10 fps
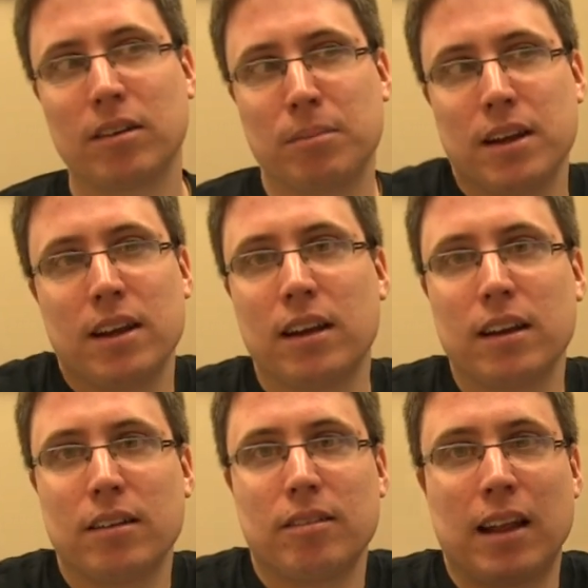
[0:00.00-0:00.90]
to
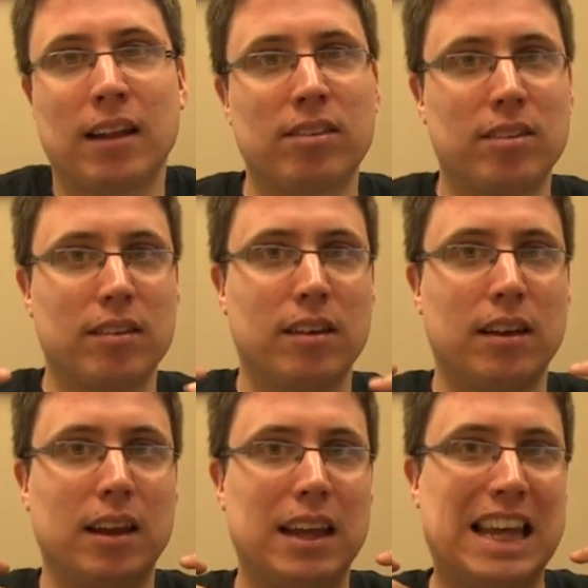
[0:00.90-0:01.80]
me, it's
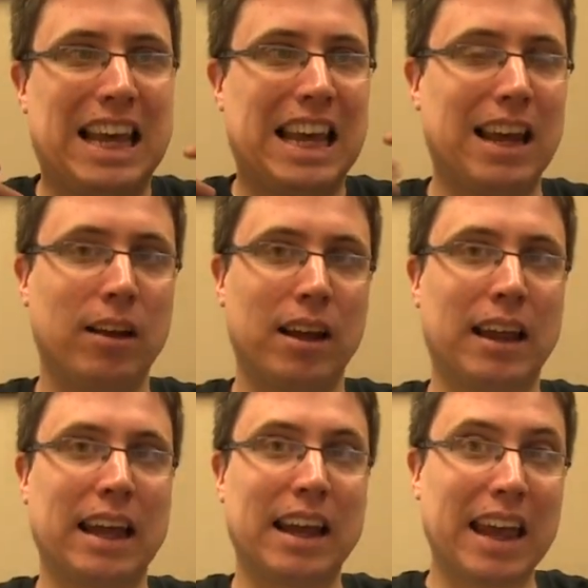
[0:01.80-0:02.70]

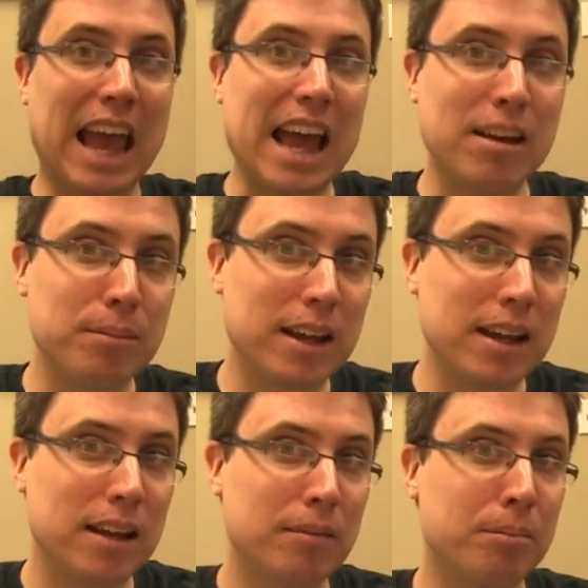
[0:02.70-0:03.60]
like it can
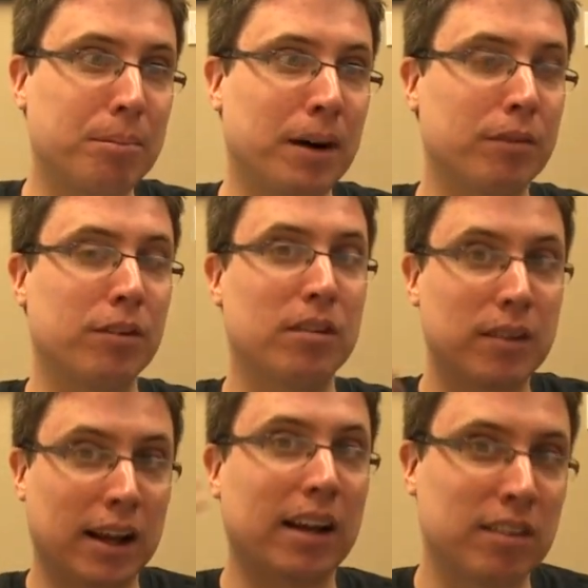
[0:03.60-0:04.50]
be, but
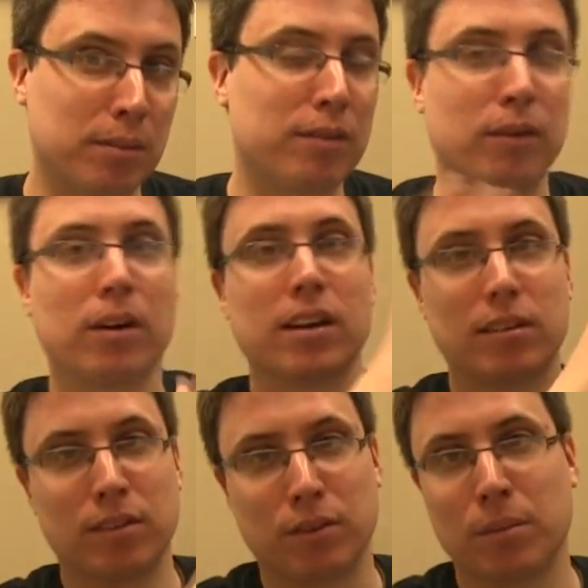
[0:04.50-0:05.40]
like I said before,
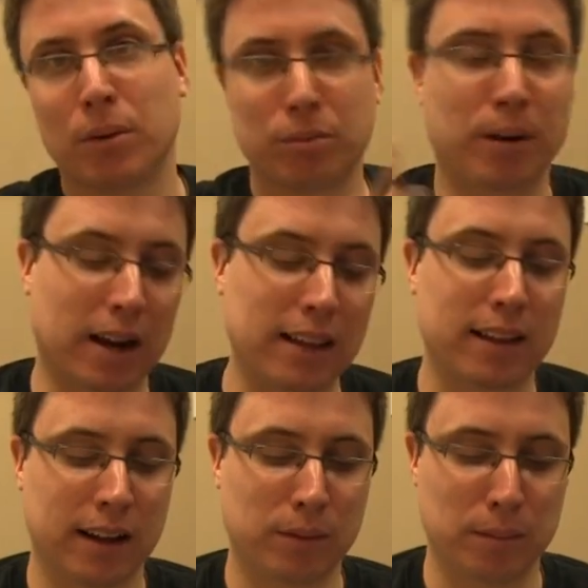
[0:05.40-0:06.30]
for the most part, I
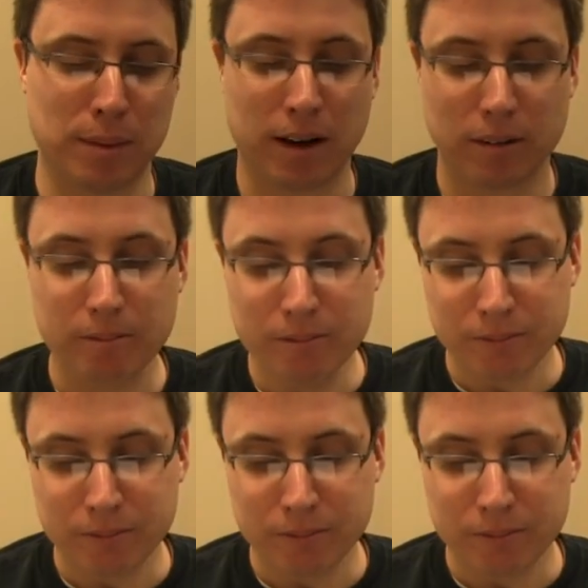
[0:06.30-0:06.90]
think it will be better.